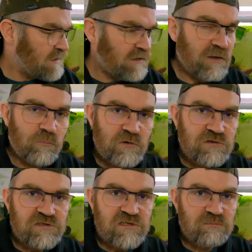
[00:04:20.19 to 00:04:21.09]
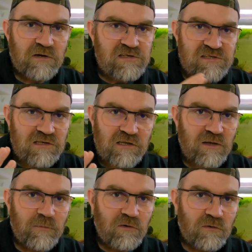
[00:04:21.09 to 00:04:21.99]
And it produces
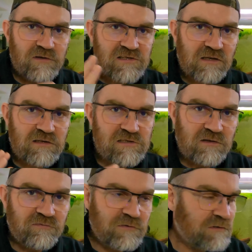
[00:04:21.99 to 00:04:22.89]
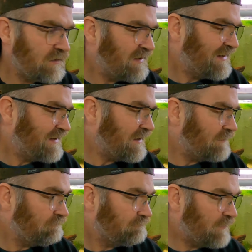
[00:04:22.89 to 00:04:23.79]
mycelium and all this kind of stuff. And yeah,
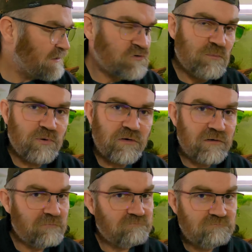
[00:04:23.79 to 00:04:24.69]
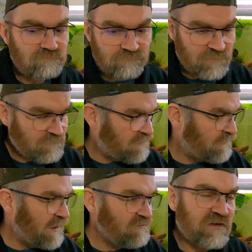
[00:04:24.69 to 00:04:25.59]
my shrimp are
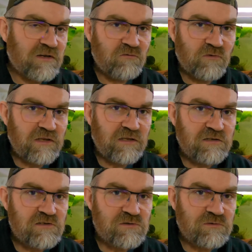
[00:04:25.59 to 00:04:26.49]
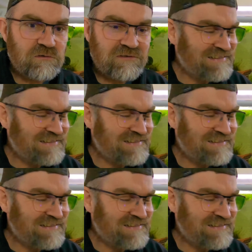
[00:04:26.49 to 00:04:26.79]
thriving right here. So